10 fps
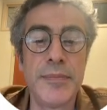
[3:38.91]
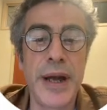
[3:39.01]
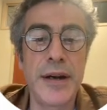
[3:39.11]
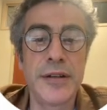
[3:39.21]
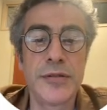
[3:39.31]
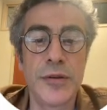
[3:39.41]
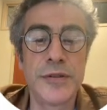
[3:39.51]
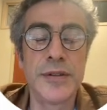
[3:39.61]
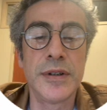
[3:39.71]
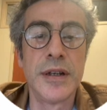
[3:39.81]
period of
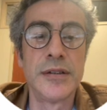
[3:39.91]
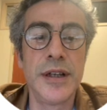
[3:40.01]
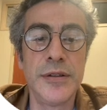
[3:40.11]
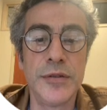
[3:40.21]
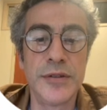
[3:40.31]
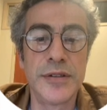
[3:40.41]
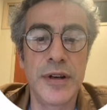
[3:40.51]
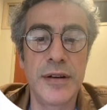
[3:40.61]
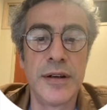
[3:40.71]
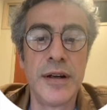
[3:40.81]
the T2
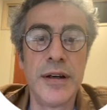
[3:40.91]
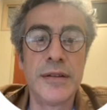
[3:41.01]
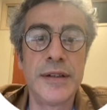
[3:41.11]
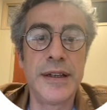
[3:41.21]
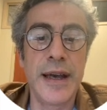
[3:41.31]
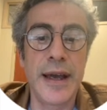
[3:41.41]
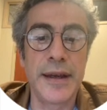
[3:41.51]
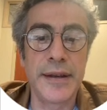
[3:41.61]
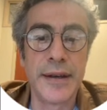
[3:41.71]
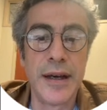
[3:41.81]
star decaying.